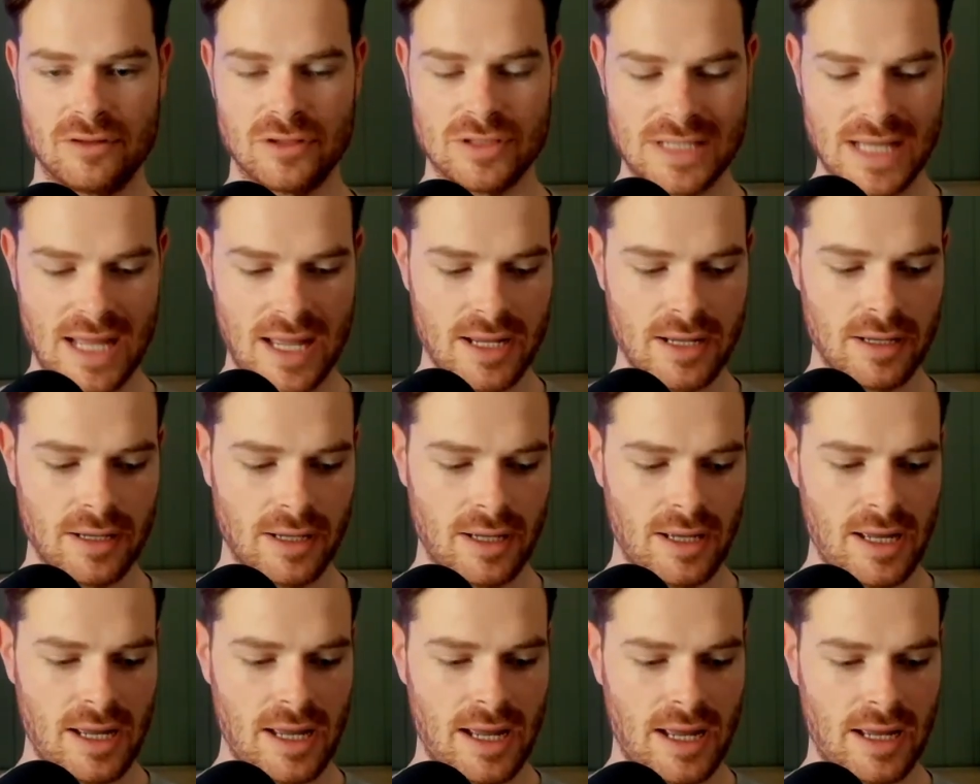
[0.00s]
day,
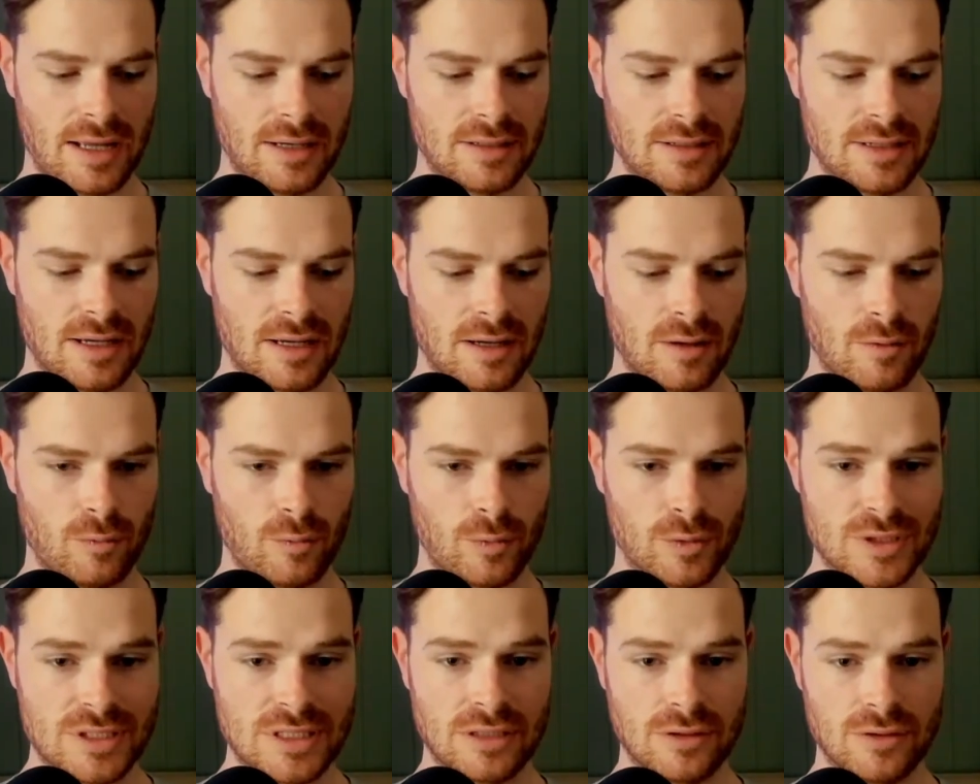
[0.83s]
and
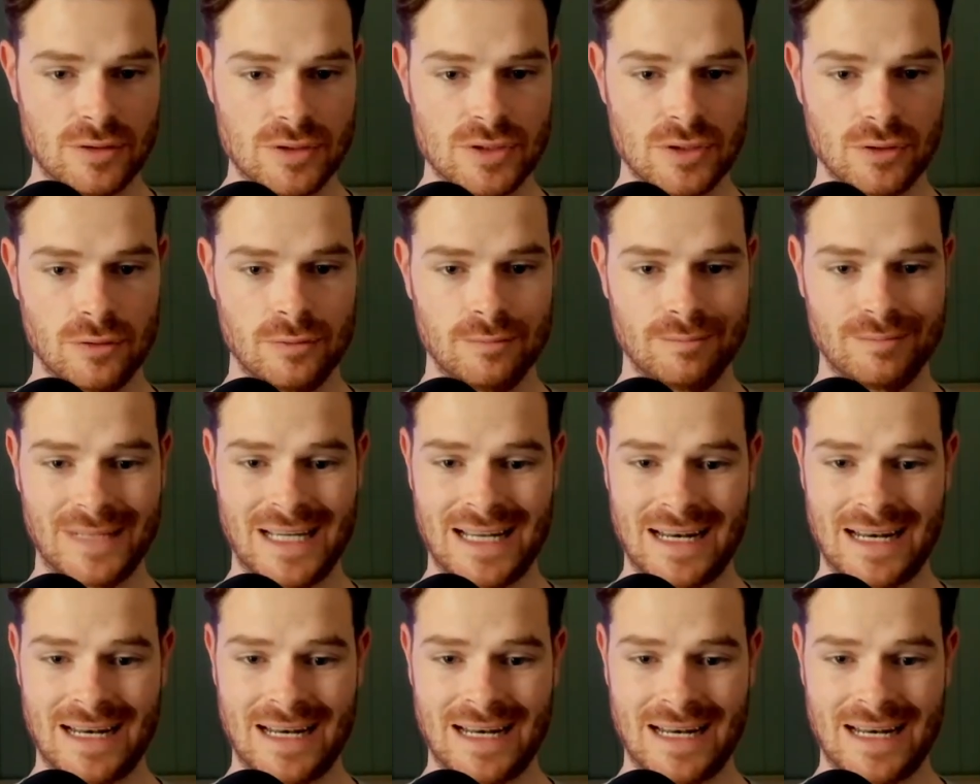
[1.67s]
we'll see you soon.